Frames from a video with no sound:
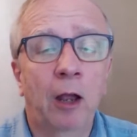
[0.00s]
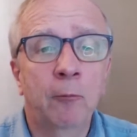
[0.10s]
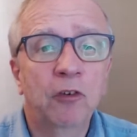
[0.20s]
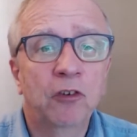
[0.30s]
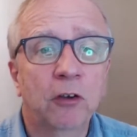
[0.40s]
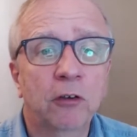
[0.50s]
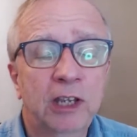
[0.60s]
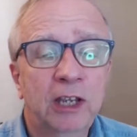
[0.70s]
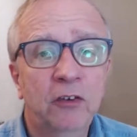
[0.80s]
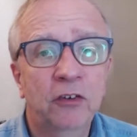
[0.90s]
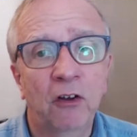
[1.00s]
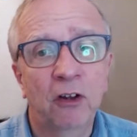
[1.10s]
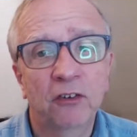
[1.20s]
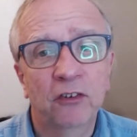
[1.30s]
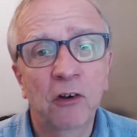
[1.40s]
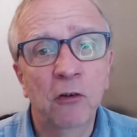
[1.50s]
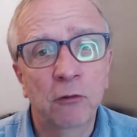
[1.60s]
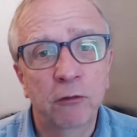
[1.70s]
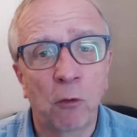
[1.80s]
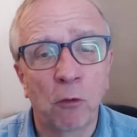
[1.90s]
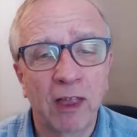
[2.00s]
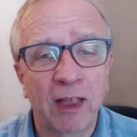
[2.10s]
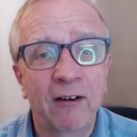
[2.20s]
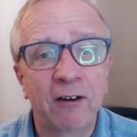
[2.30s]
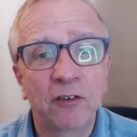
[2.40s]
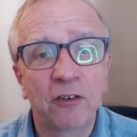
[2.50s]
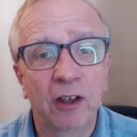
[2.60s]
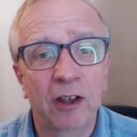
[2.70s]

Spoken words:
So the key signs to look for there is